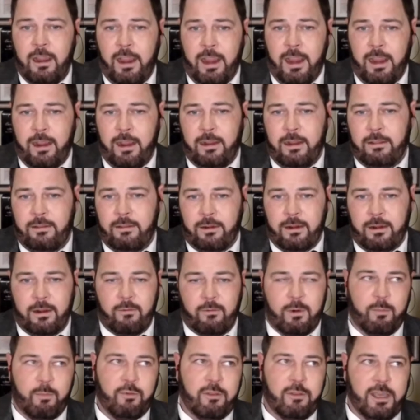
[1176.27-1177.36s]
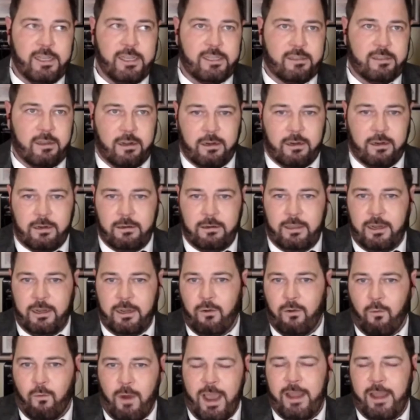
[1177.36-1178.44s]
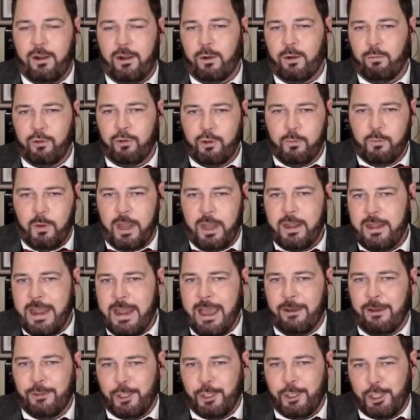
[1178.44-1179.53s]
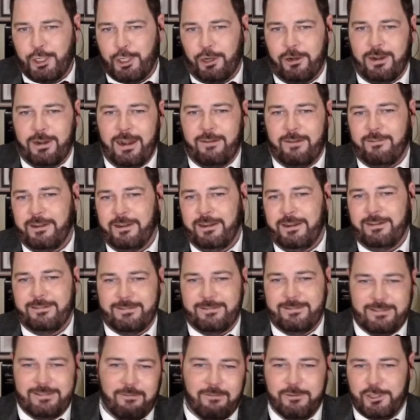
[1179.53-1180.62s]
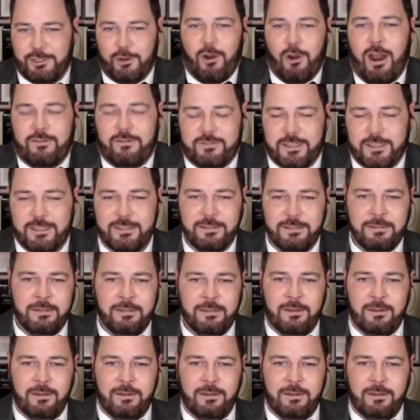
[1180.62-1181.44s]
and they're going to replace their, white or blue button-down shirt ever so often,